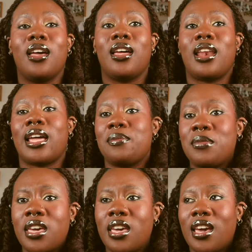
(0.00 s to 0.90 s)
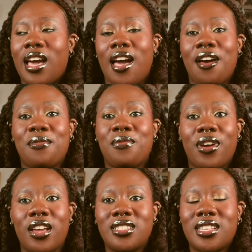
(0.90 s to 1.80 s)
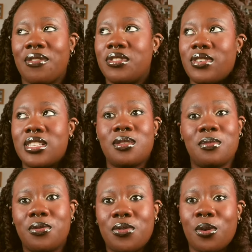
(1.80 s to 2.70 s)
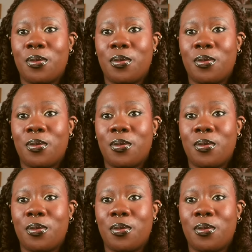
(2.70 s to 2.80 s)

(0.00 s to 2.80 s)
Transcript: Like me, I have friends that I've never seen before,